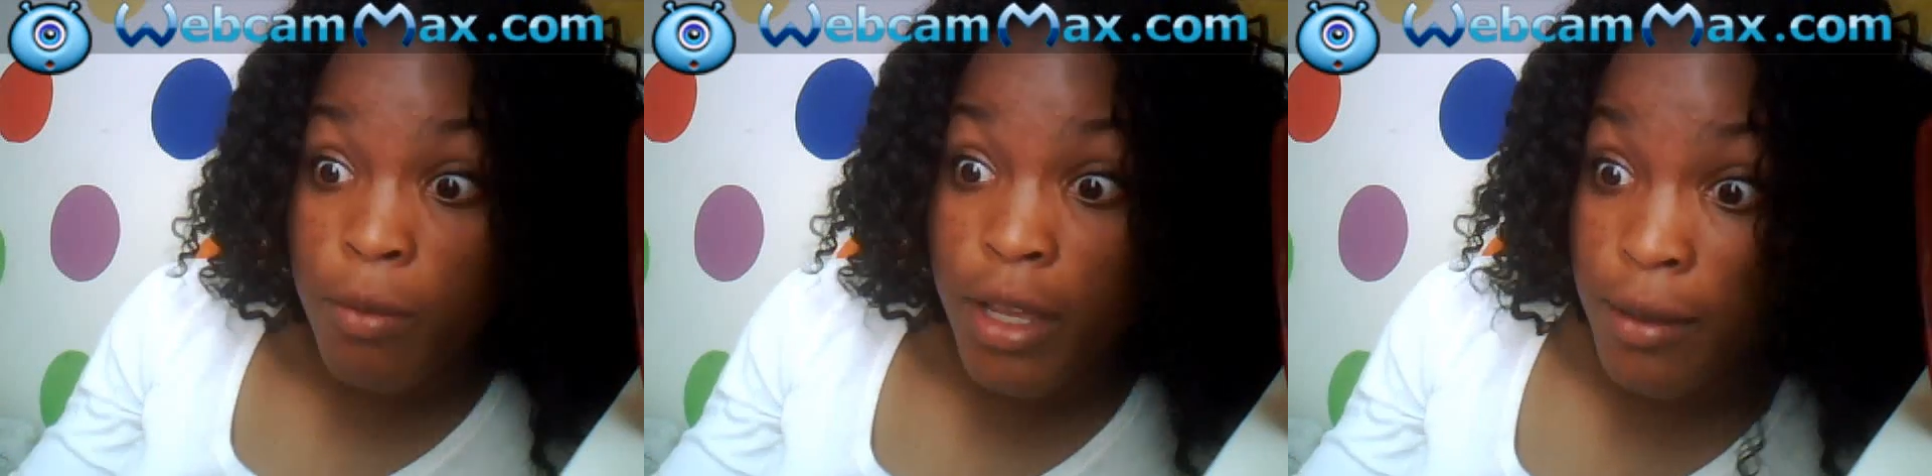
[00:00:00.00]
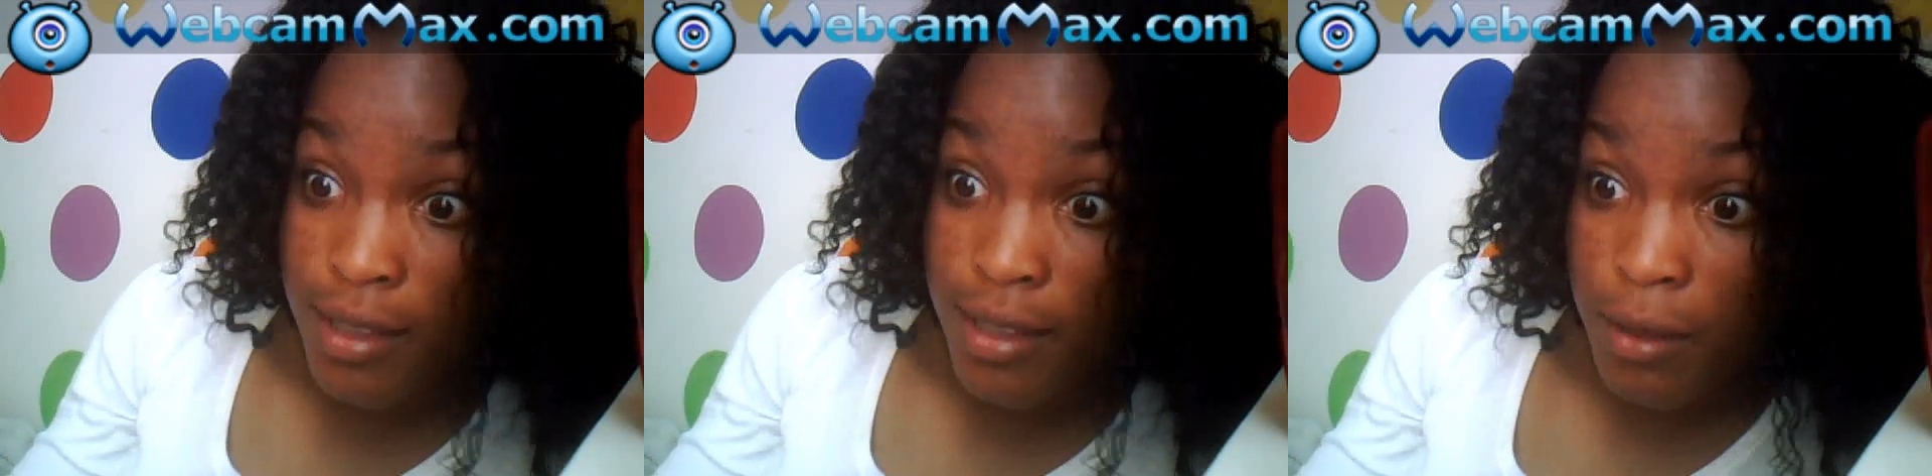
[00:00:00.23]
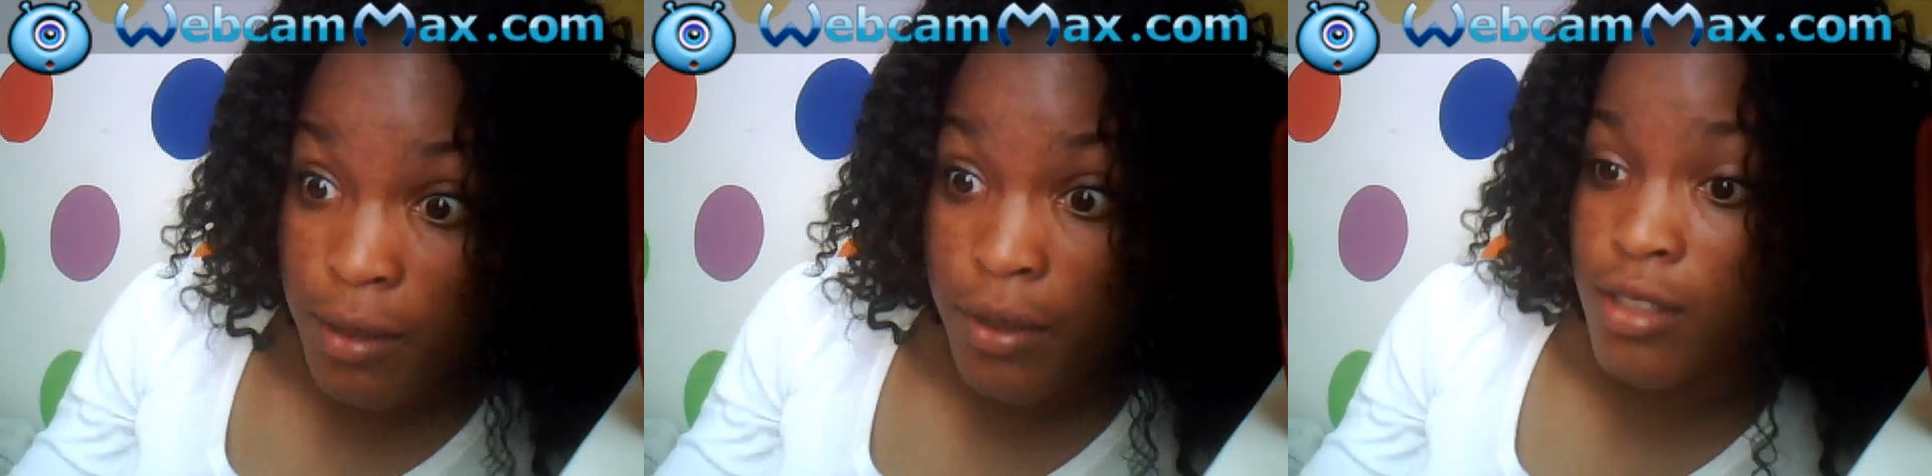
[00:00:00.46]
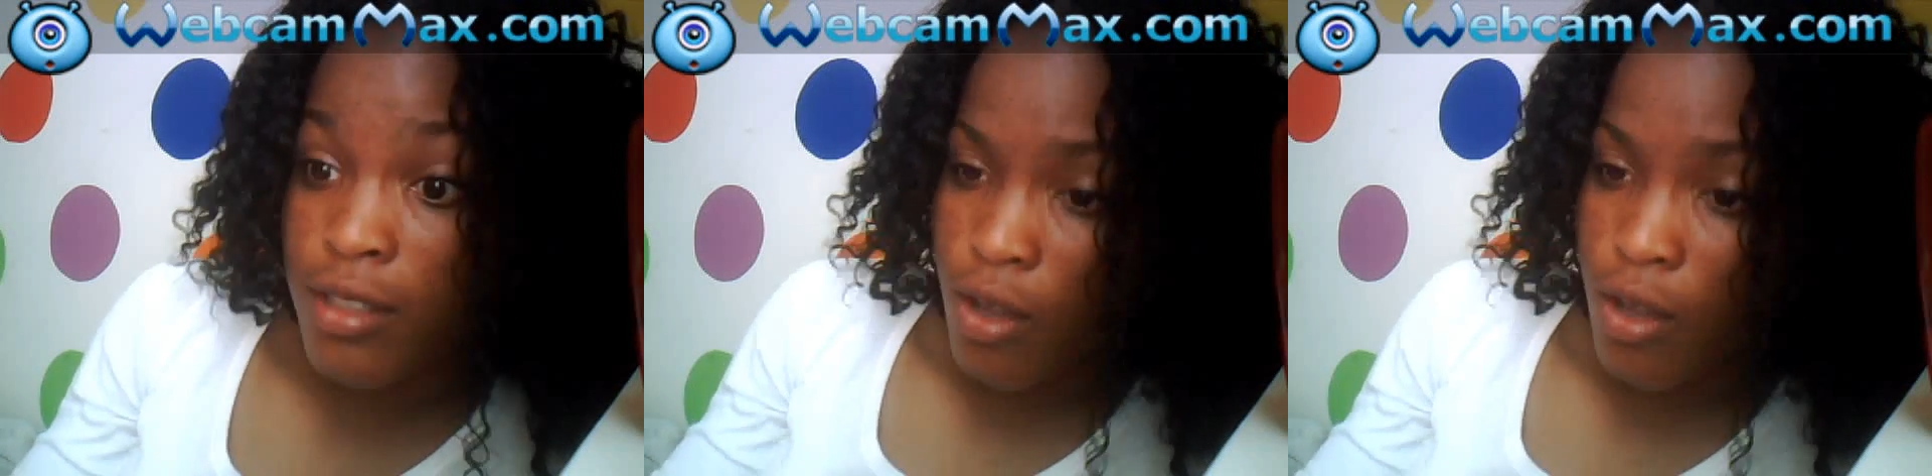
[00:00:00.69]
I'm sleepy,
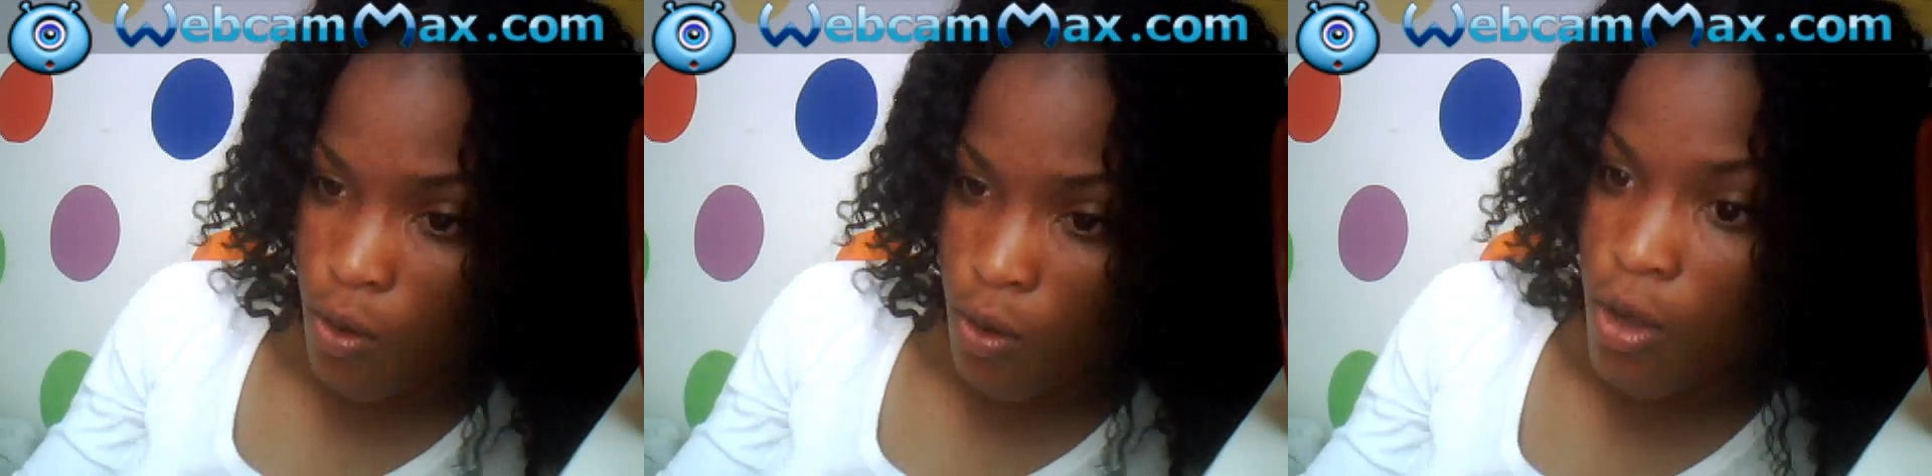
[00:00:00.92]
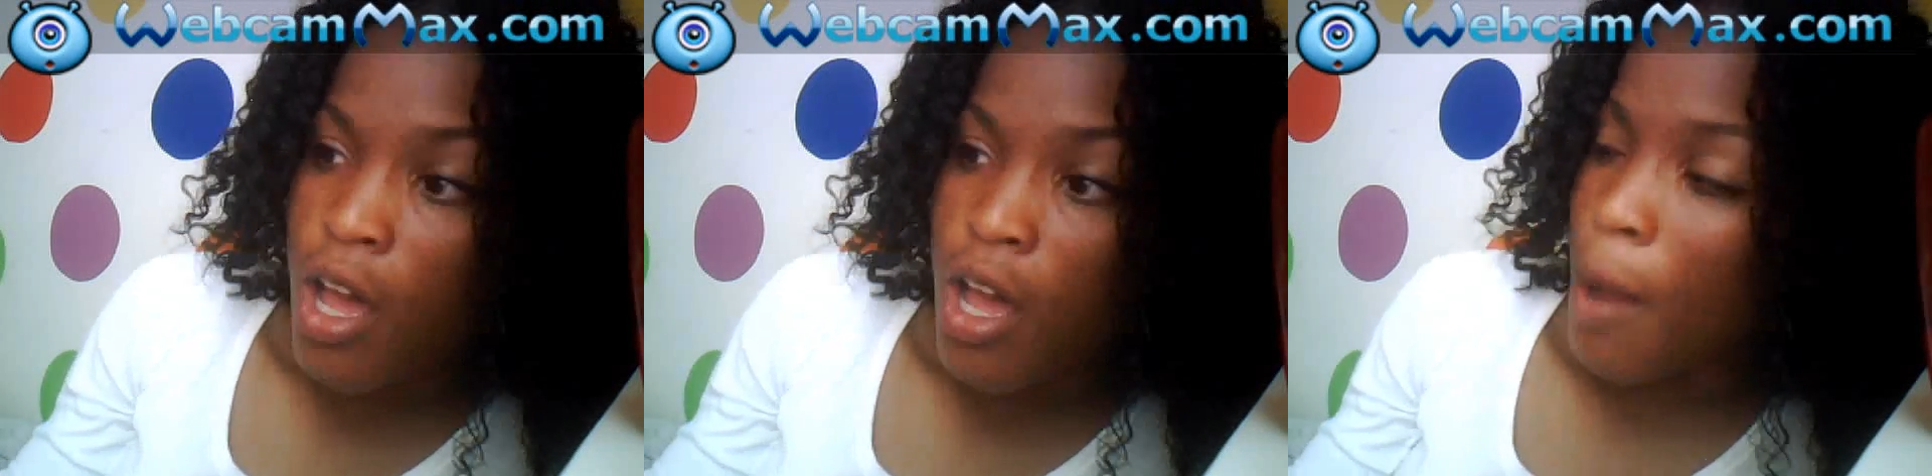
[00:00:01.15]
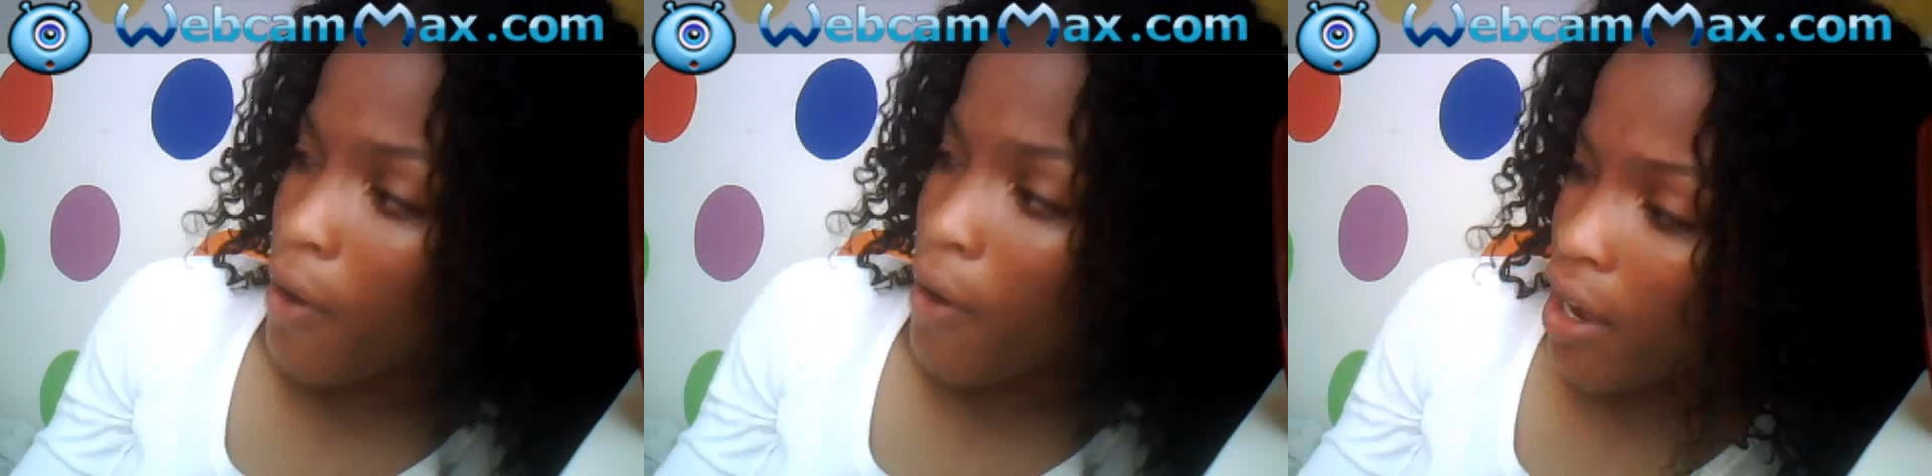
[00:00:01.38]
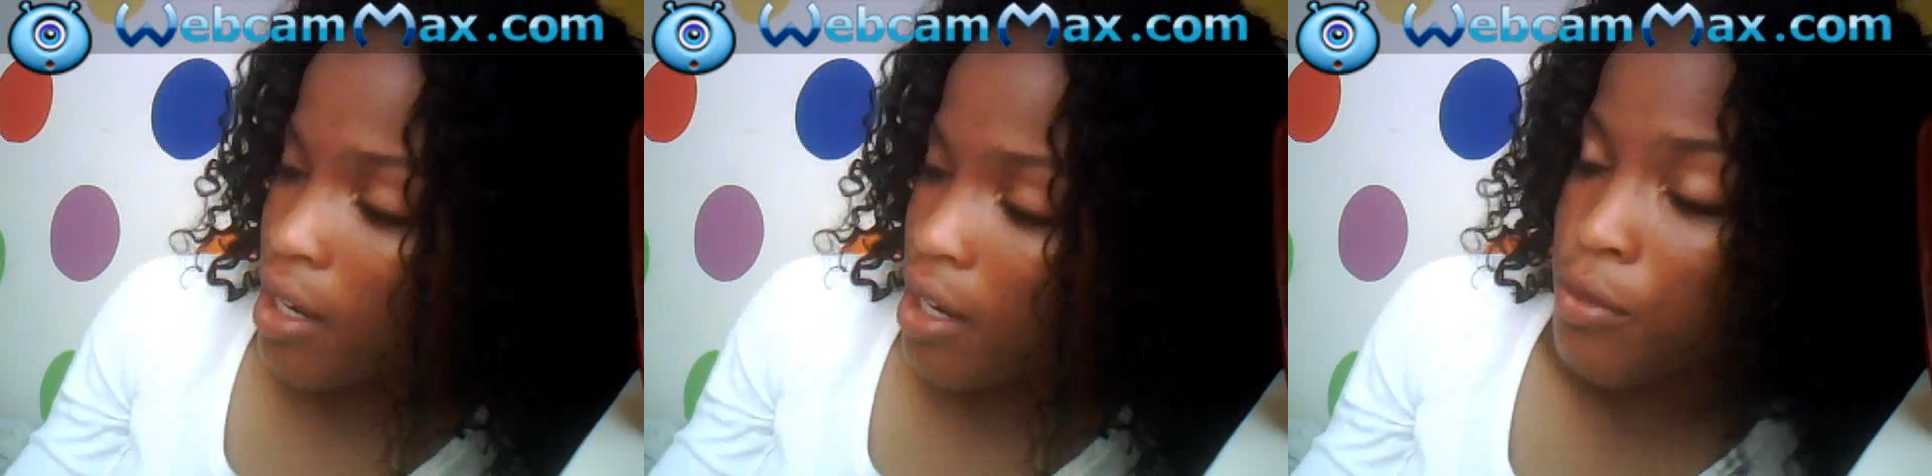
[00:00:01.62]
so I probably
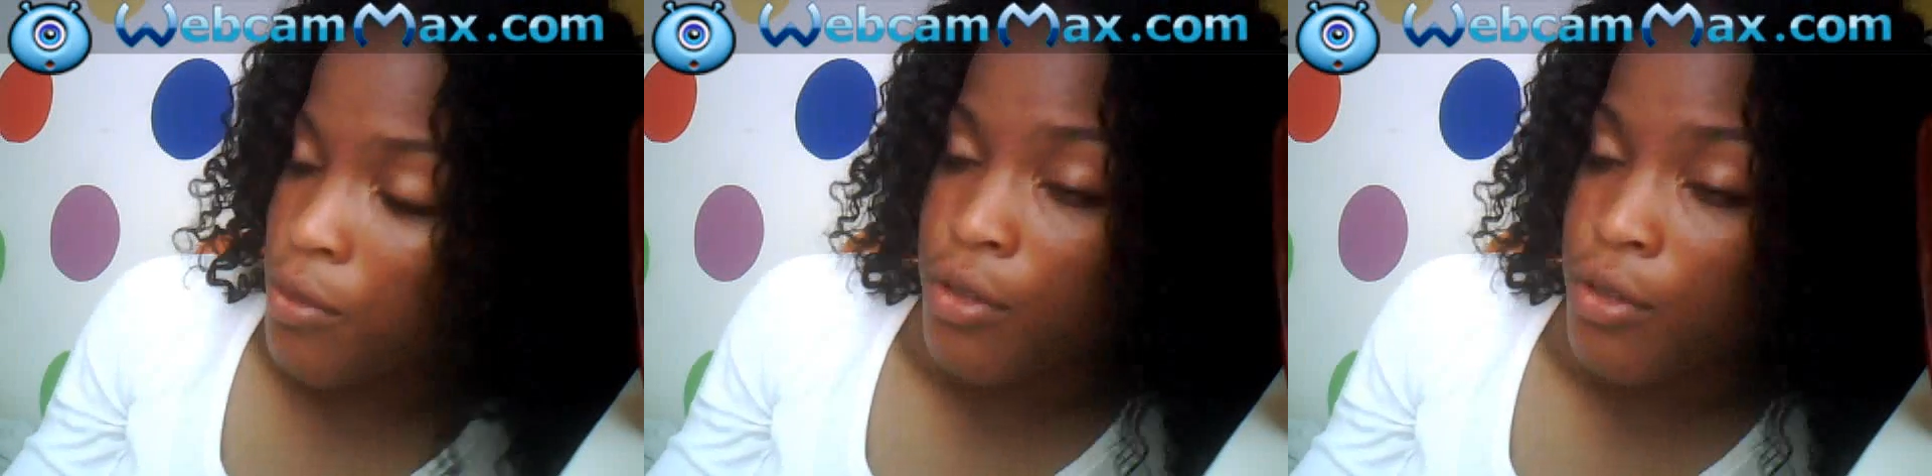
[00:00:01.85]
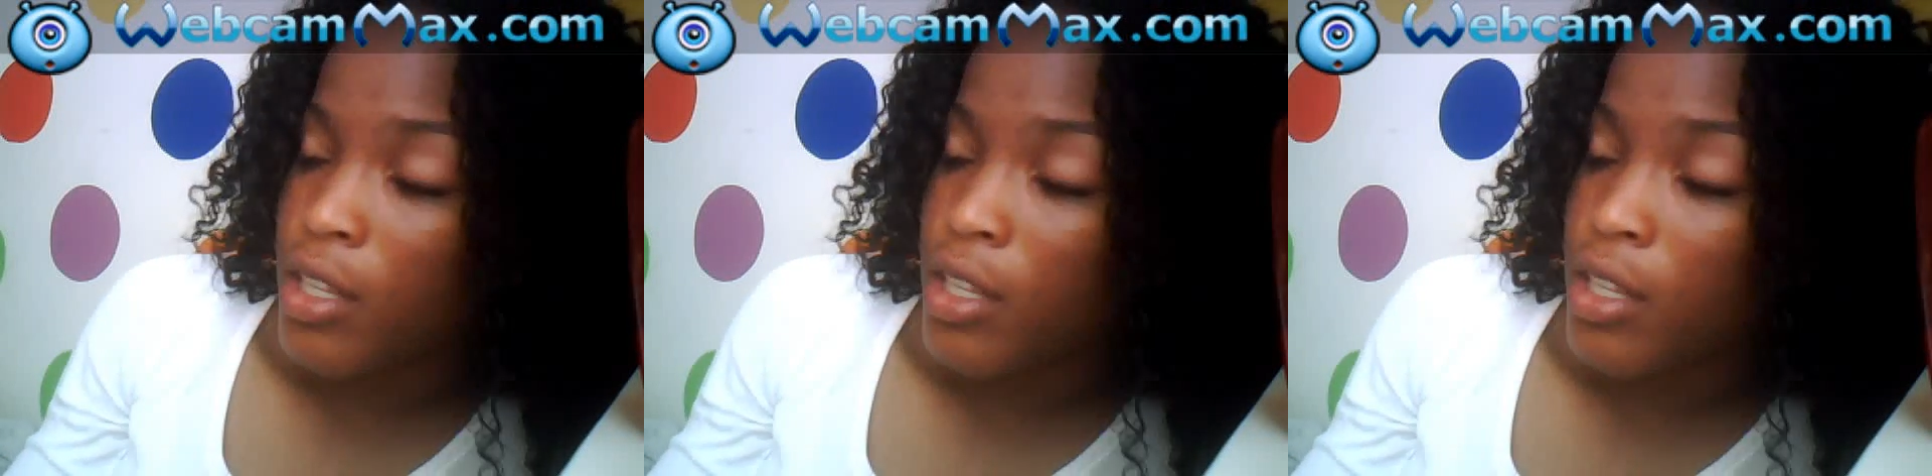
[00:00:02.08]
end up doing it